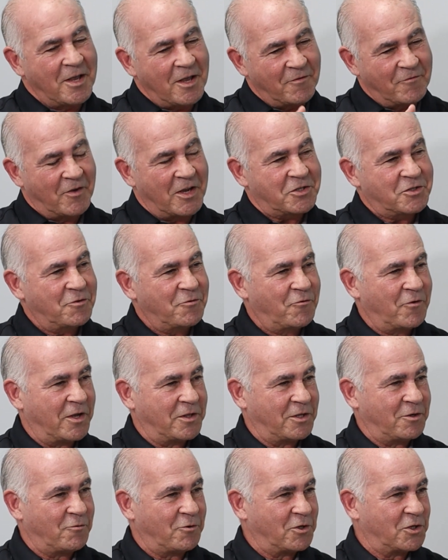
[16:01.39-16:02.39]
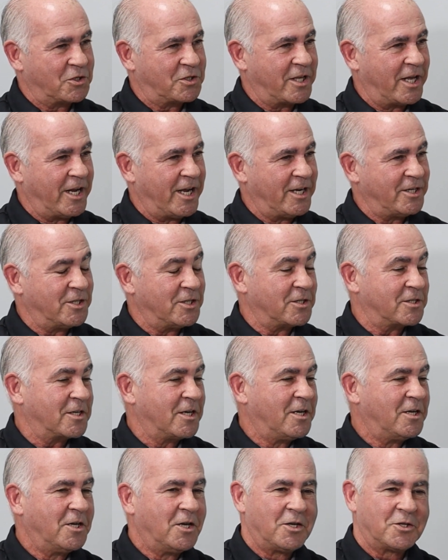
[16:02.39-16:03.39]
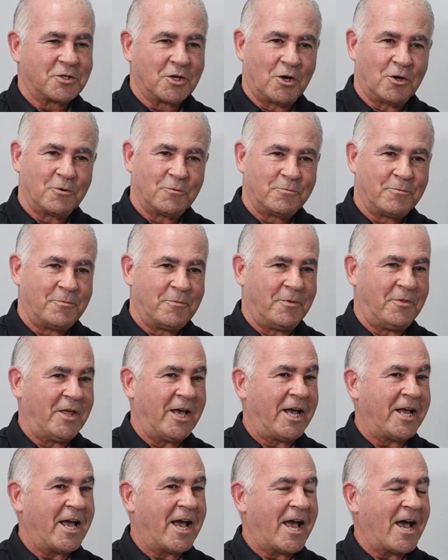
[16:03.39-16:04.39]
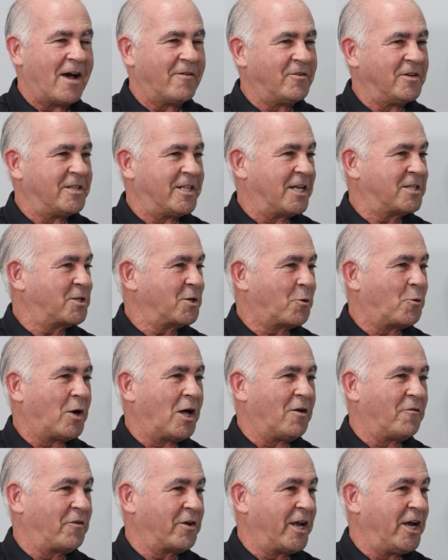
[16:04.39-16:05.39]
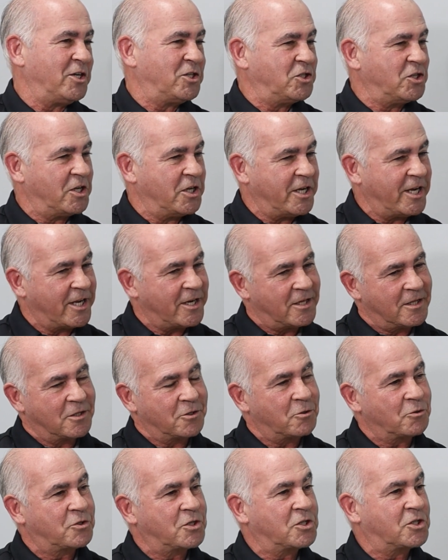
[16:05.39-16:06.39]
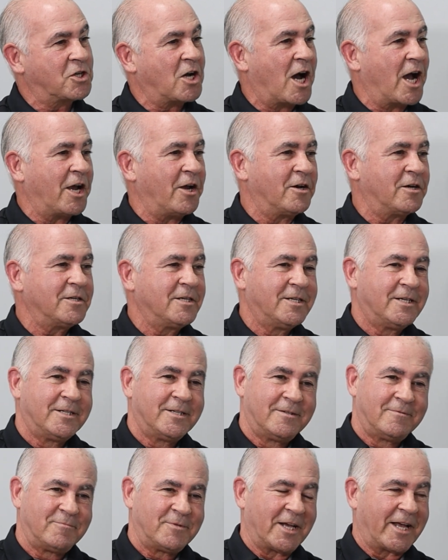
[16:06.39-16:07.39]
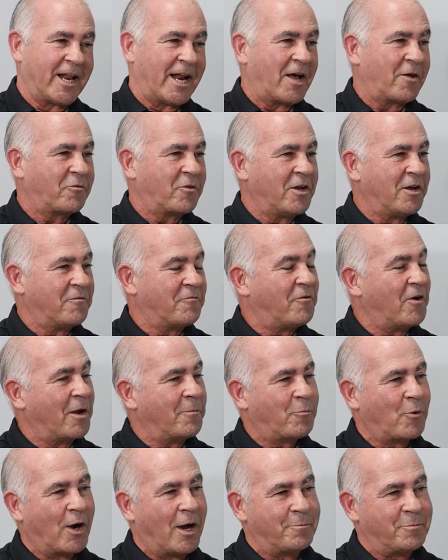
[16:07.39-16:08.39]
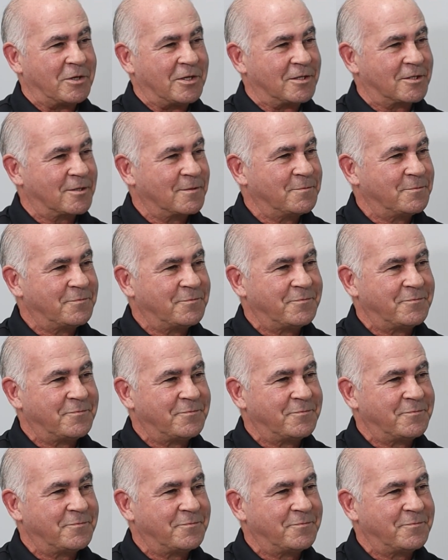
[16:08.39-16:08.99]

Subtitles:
Investor-friendly real estate agents. So there you have it. That's the qualification you need. A little desire to get out there and find properties.